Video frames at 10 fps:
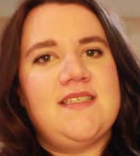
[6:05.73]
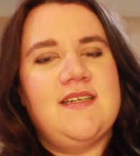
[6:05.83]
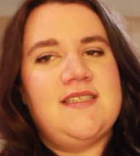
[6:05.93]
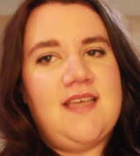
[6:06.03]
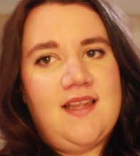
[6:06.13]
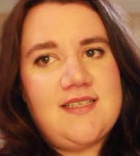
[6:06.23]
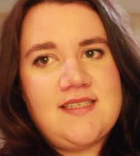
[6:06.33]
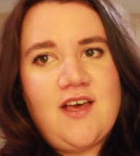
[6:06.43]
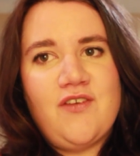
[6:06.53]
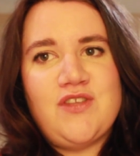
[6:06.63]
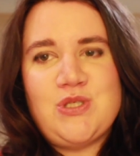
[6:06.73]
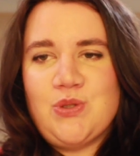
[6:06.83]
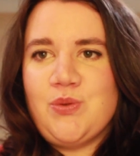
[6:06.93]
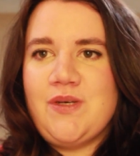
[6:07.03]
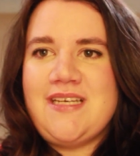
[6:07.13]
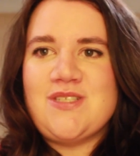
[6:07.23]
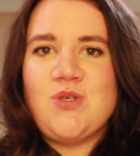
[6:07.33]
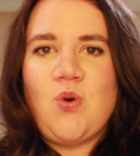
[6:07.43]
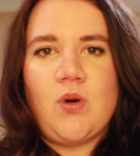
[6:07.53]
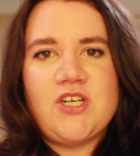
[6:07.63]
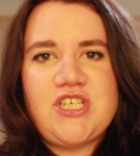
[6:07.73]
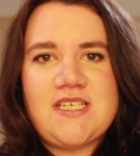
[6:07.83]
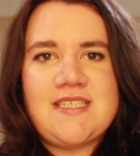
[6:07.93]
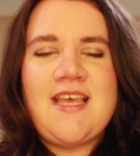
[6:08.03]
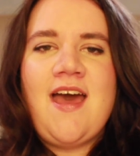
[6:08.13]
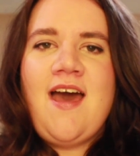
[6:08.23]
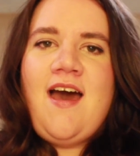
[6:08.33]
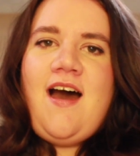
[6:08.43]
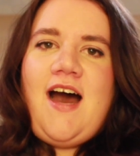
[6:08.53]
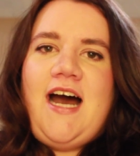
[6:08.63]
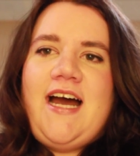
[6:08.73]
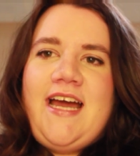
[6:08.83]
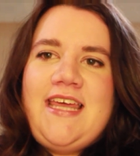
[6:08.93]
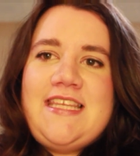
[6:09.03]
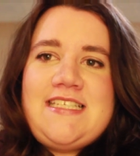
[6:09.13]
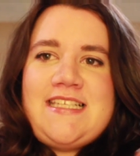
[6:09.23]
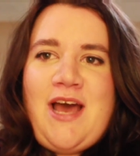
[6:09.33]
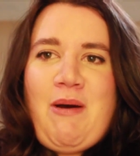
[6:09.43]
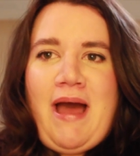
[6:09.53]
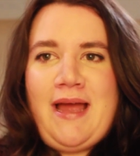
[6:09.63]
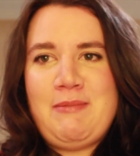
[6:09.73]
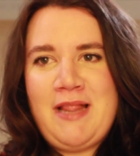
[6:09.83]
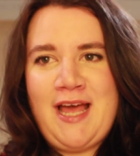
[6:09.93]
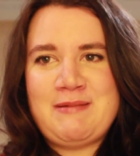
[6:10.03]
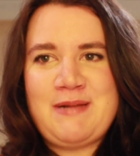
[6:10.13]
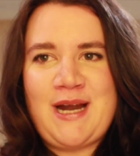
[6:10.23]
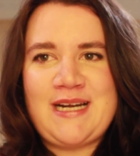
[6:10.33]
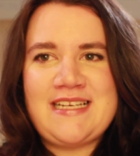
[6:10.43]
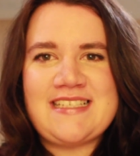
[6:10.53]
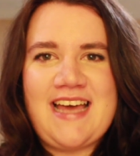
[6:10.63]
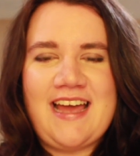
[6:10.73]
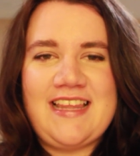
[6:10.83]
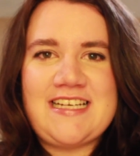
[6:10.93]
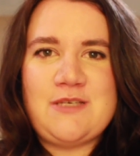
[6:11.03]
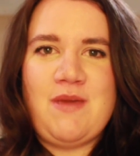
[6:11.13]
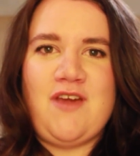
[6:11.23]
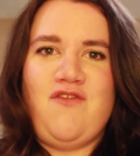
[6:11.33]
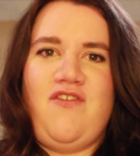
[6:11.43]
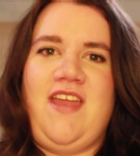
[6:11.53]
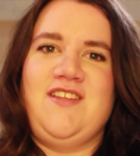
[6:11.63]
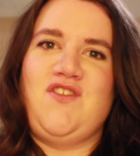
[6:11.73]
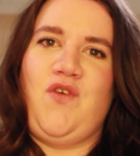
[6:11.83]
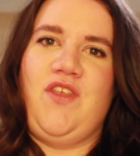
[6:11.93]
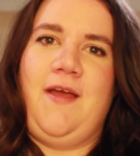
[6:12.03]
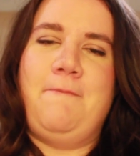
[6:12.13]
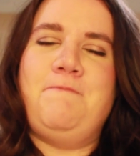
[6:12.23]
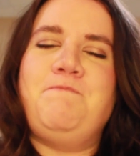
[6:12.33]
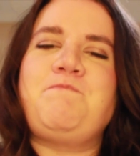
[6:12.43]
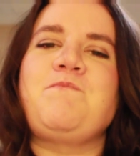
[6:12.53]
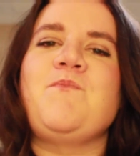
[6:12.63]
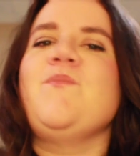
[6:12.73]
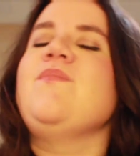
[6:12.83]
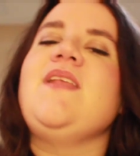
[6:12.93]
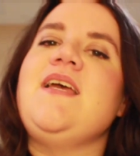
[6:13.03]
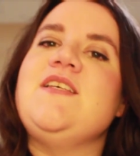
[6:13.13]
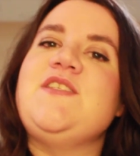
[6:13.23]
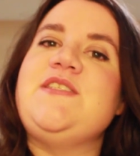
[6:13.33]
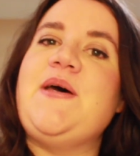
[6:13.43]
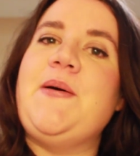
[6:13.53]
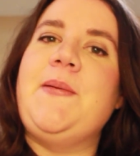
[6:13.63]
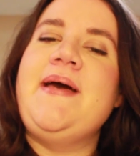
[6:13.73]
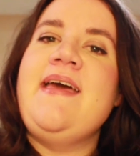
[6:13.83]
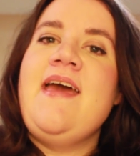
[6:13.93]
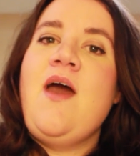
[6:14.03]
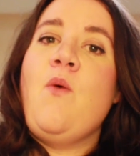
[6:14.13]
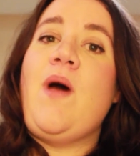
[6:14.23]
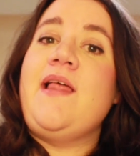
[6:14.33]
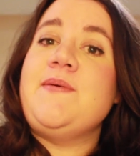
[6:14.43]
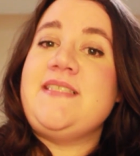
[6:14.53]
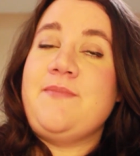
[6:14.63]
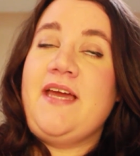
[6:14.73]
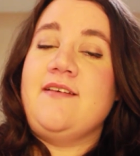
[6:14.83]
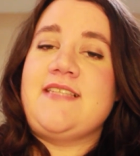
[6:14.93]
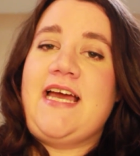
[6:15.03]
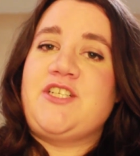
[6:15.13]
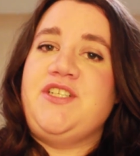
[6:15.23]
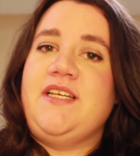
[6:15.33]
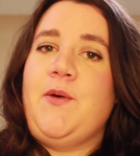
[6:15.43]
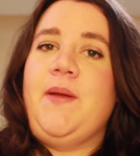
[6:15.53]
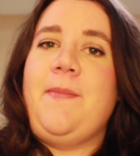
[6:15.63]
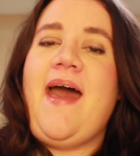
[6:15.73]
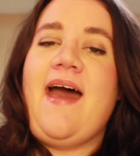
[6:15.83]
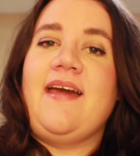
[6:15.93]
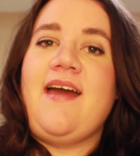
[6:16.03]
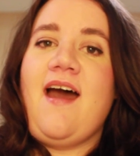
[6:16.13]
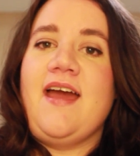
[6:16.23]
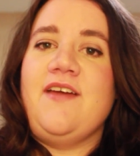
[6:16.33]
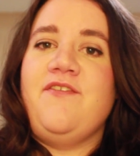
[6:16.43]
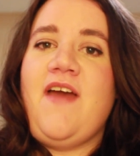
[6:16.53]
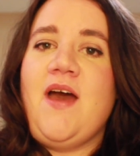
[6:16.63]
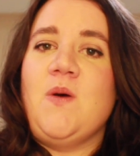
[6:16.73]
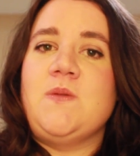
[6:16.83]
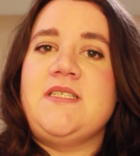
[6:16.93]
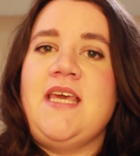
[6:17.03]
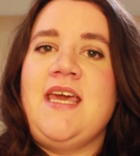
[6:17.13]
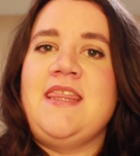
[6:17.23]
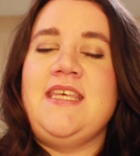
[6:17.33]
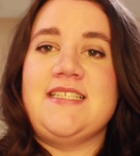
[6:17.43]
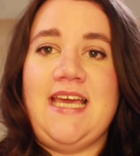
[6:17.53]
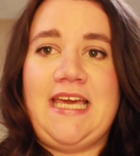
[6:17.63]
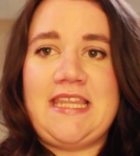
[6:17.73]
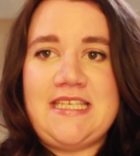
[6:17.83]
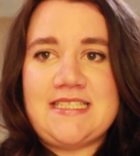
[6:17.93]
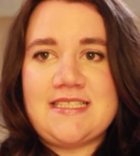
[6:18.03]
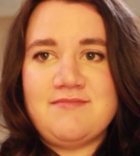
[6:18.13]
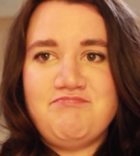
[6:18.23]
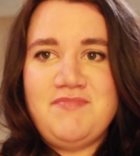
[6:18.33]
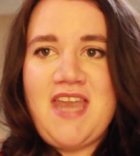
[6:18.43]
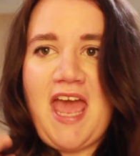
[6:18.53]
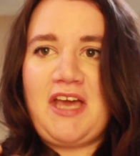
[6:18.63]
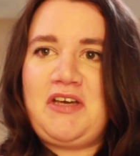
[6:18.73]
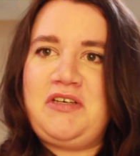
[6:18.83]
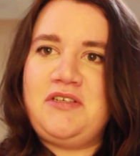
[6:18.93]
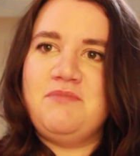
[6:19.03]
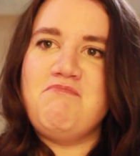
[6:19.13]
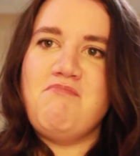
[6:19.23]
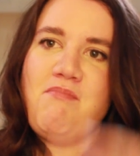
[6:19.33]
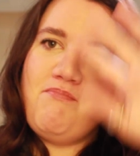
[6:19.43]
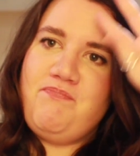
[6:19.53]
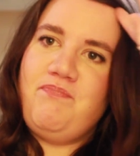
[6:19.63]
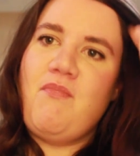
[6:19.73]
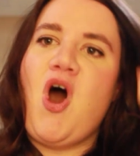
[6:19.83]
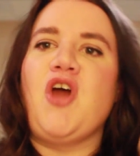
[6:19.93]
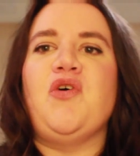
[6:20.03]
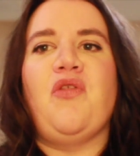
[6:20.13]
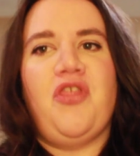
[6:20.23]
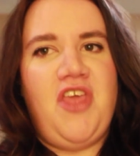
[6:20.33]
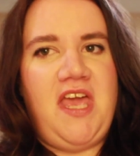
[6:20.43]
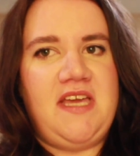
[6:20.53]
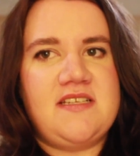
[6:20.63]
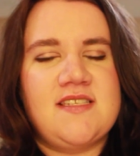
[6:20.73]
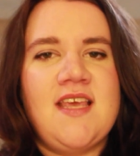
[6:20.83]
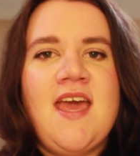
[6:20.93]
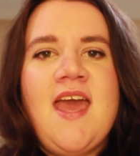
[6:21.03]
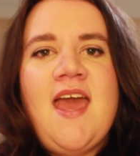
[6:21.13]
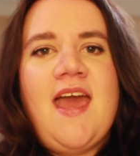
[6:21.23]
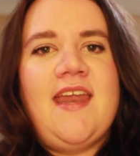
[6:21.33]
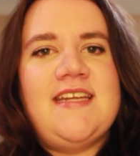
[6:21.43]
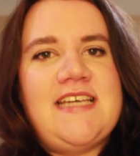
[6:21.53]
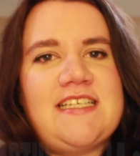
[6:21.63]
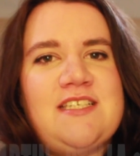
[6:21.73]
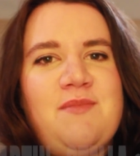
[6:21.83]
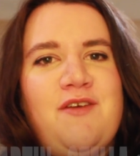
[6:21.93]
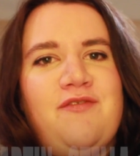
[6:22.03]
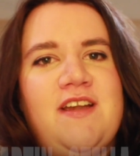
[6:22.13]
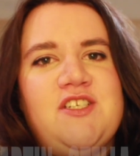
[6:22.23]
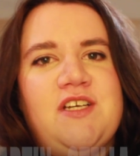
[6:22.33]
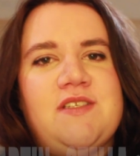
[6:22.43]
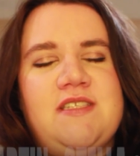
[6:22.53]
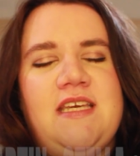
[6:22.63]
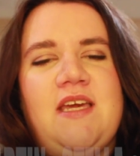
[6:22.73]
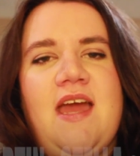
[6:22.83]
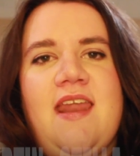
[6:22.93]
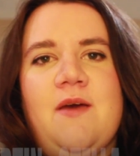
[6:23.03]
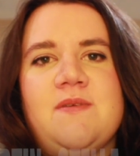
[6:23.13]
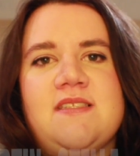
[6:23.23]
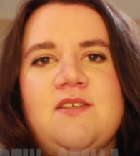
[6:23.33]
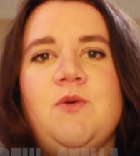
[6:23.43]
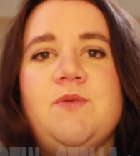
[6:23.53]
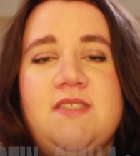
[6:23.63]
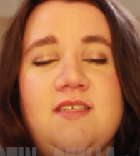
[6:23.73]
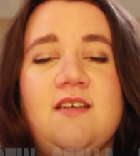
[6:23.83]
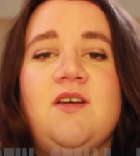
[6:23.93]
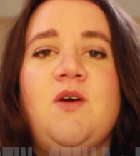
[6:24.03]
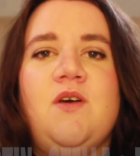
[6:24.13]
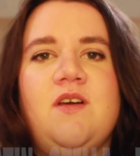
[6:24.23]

is going to sell itself. The jewelry is gorgeous. This is how I plan parties. I like to make events for them. So while I was in Michael's, actually going back, I found these neck model things, and I texted my friend Chelsea, and who's the